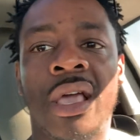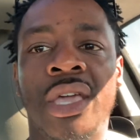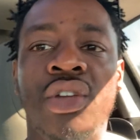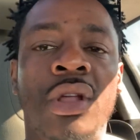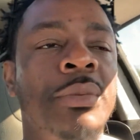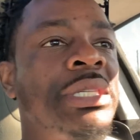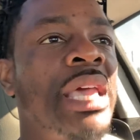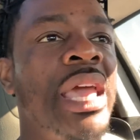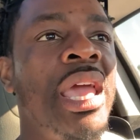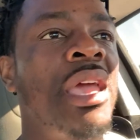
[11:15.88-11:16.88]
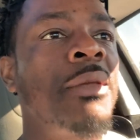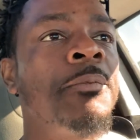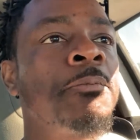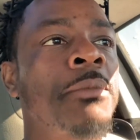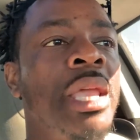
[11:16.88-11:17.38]
You know what I'm
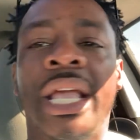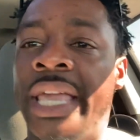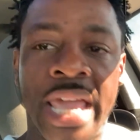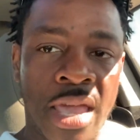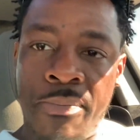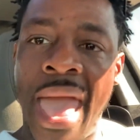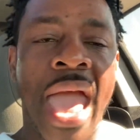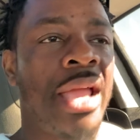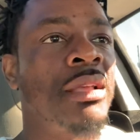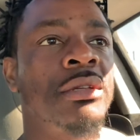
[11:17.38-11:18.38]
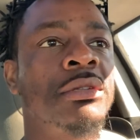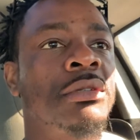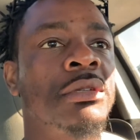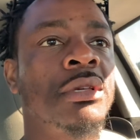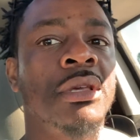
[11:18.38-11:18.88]
saying? Get back.
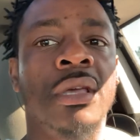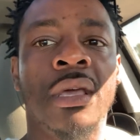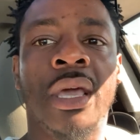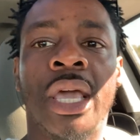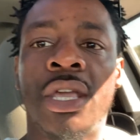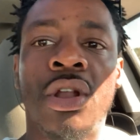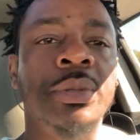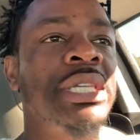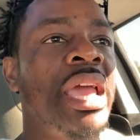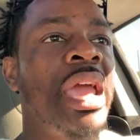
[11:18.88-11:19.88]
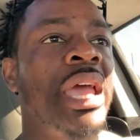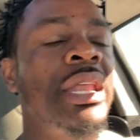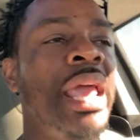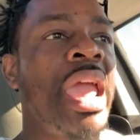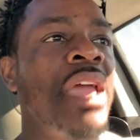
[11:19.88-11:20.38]
You know what I'm
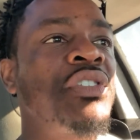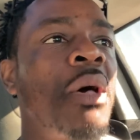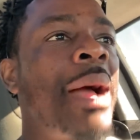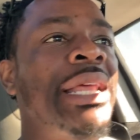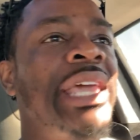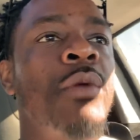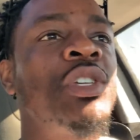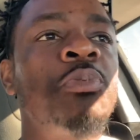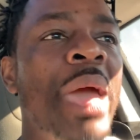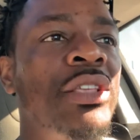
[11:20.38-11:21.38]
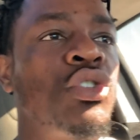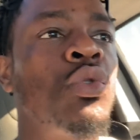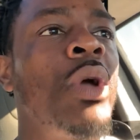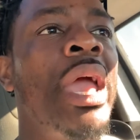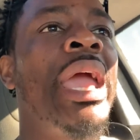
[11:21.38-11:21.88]
saying? If somebody can't respect
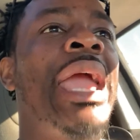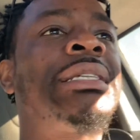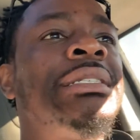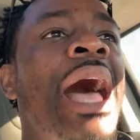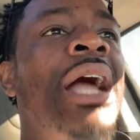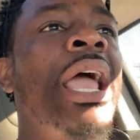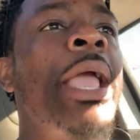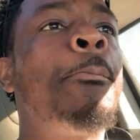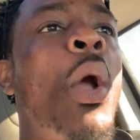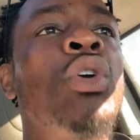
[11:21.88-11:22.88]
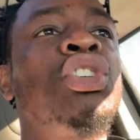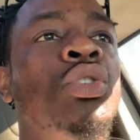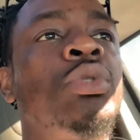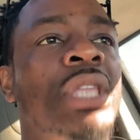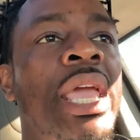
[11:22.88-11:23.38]
you, it's not a
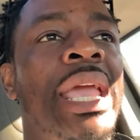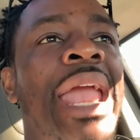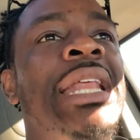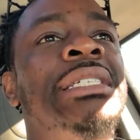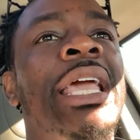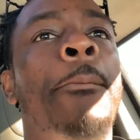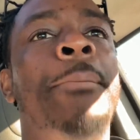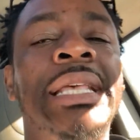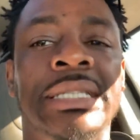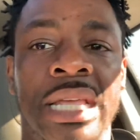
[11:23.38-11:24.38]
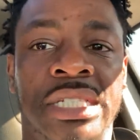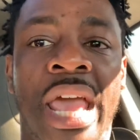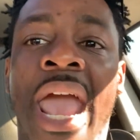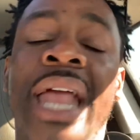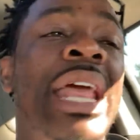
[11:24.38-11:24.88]
personal thing. It is a business.
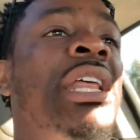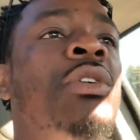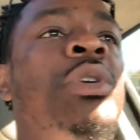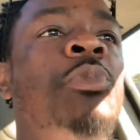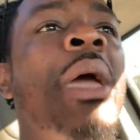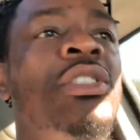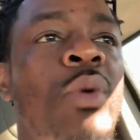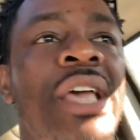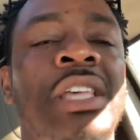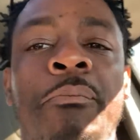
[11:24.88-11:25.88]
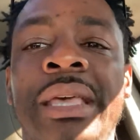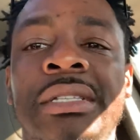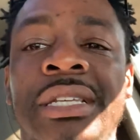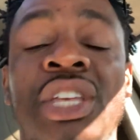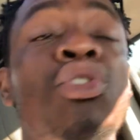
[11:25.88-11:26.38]
And they need to respect you as a
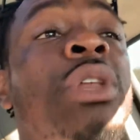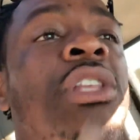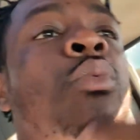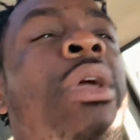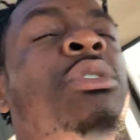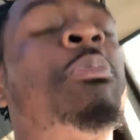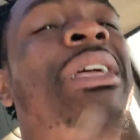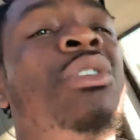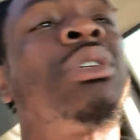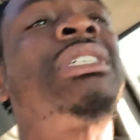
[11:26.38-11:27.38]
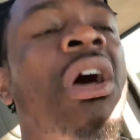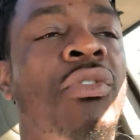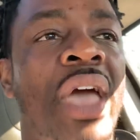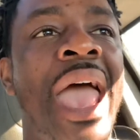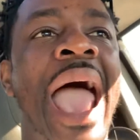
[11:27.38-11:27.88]
business and you need to respect yourself
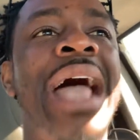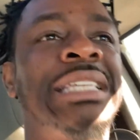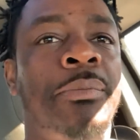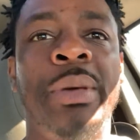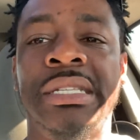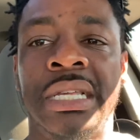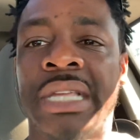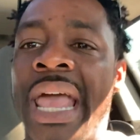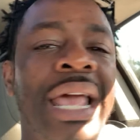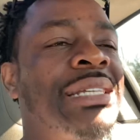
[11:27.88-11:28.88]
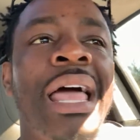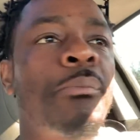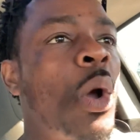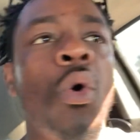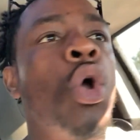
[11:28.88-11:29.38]
as a business. It's like,
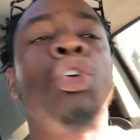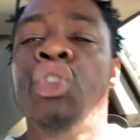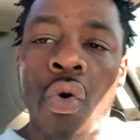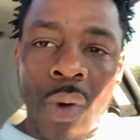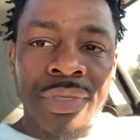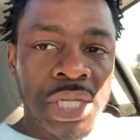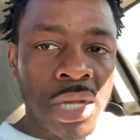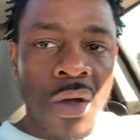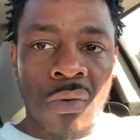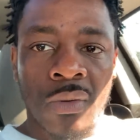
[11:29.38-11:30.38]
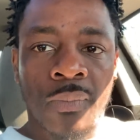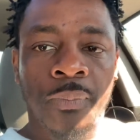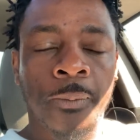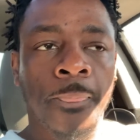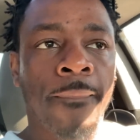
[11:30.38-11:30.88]
bro, you run the show.
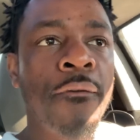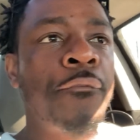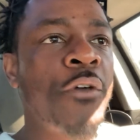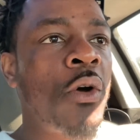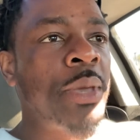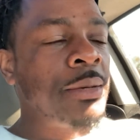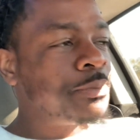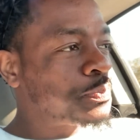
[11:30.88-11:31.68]
You feel me?